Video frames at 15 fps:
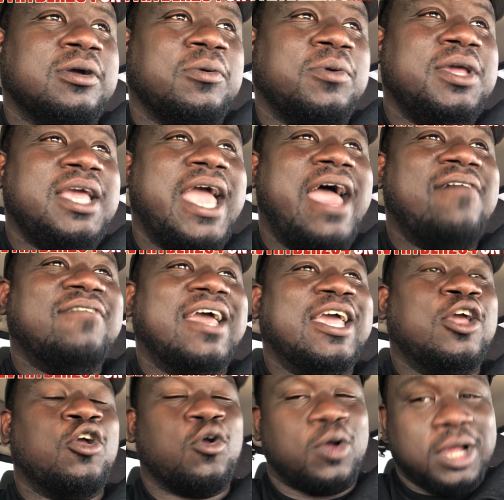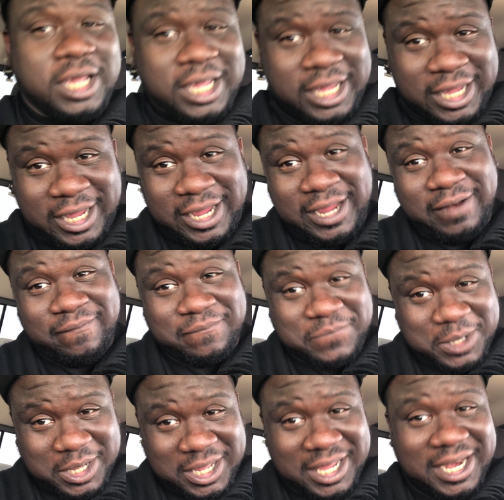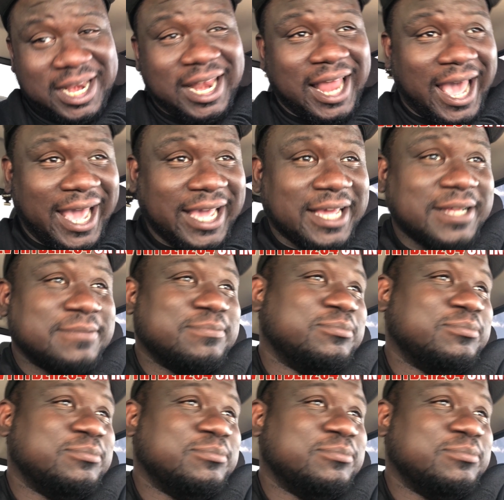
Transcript: we have a green fucking light.